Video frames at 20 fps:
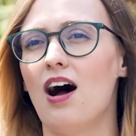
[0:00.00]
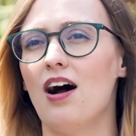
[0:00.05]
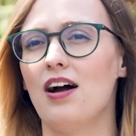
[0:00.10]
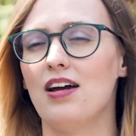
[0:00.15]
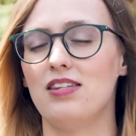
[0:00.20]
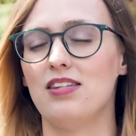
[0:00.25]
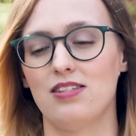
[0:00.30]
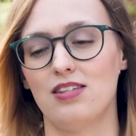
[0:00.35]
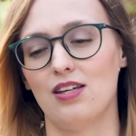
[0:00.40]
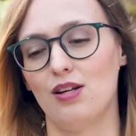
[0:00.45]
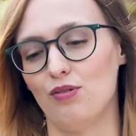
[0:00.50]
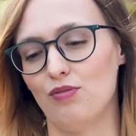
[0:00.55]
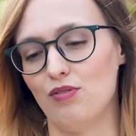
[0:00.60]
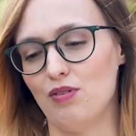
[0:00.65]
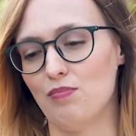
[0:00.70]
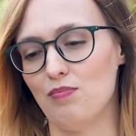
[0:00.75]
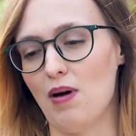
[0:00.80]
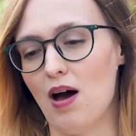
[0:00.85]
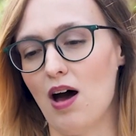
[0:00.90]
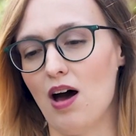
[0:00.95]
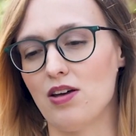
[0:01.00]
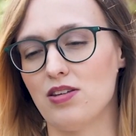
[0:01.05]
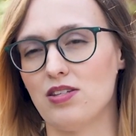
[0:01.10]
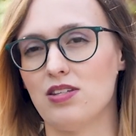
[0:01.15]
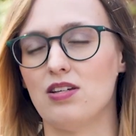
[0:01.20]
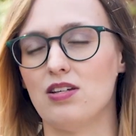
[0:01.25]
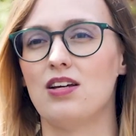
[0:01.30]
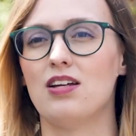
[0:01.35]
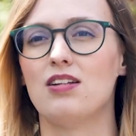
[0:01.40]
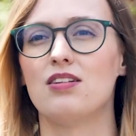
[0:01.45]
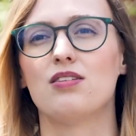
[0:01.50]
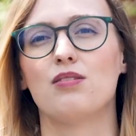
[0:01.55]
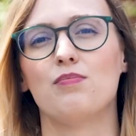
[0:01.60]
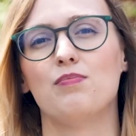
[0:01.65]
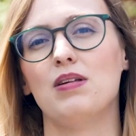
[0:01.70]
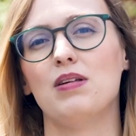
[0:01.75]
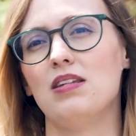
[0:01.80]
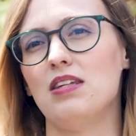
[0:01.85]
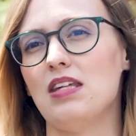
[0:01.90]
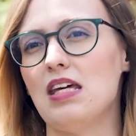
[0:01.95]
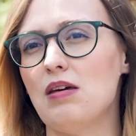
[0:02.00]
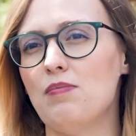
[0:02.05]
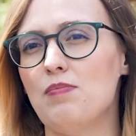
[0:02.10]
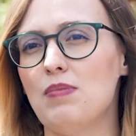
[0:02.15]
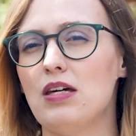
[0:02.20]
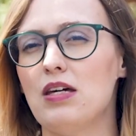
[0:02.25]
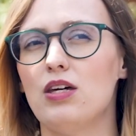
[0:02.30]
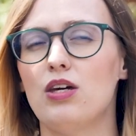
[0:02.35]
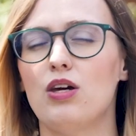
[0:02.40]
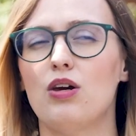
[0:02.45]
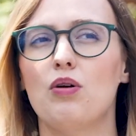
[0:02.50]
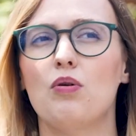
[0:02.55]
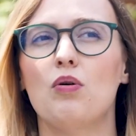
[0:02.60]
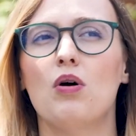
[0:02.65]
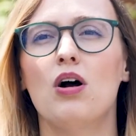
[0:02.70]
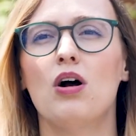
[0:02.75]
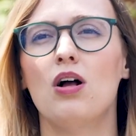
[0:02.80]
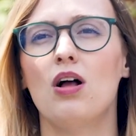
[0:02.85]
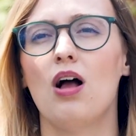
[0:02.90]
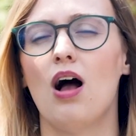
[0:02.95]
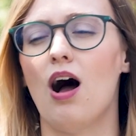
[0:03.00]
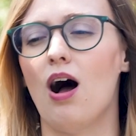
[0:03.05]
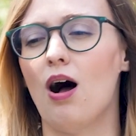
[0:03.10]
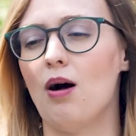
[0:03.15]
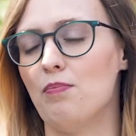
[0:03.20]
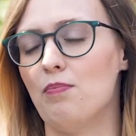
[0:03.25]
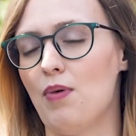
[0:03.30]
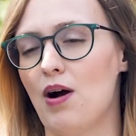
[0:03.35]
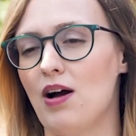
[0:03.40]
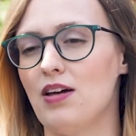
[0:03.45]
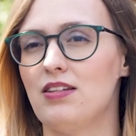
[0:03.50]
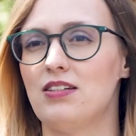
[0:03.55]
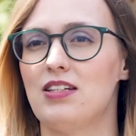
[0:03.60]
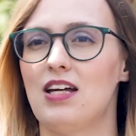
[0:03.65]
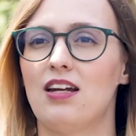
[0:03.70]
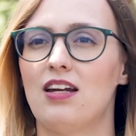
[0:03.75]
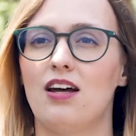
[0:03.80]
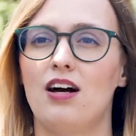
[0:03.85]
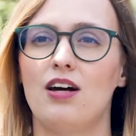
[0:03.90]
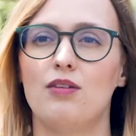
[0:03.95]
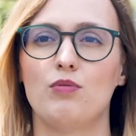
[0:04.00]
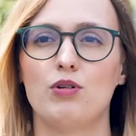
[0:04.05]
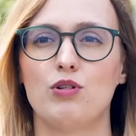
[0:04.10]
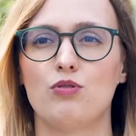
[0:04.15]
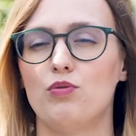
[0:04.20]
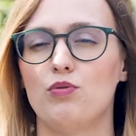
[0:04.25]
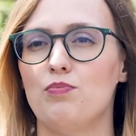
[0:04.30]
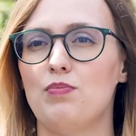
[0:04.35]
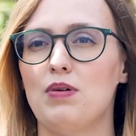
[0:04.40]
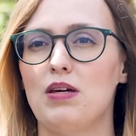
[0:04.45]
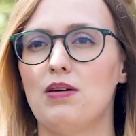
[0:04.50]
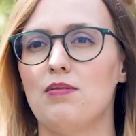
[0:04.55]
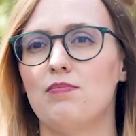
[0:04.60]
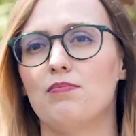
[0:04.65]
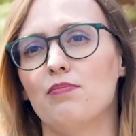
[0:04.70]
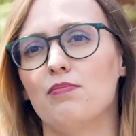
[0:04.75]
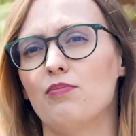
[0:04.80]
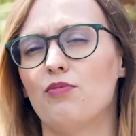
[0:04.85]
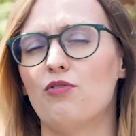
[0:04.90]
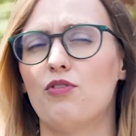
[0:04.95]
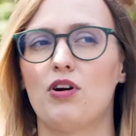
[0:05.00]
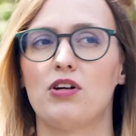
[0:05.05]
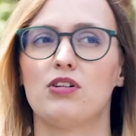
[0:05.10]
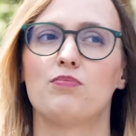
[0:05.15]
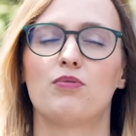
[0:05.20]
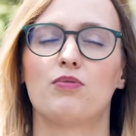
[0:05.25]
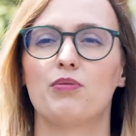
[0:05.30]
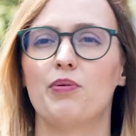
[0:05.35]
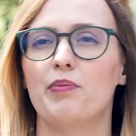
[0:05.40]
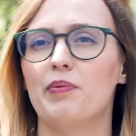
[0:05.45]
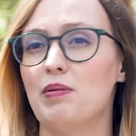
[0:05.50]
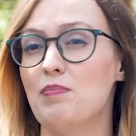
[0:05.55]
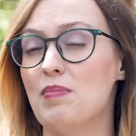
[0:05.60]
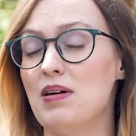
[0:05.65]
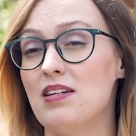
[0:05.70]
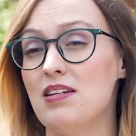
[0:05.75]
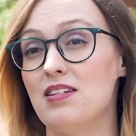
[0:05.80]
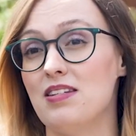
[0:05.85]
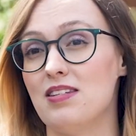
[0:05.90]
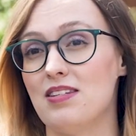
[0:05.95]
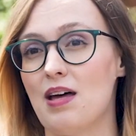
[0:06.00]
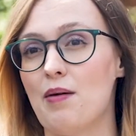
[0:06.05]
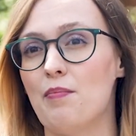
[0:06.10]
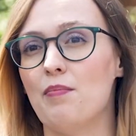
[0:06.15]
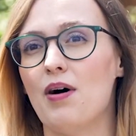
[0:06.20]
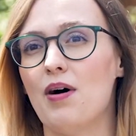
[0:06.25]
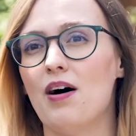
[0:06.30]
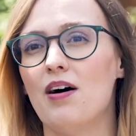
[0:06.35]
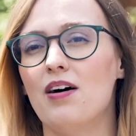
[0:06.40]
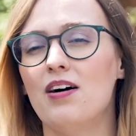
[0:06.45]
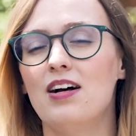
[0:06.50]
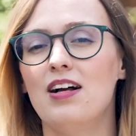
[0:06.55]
instead of in person, and submit the EPQ by the deadline, which would be for us probably mid-December.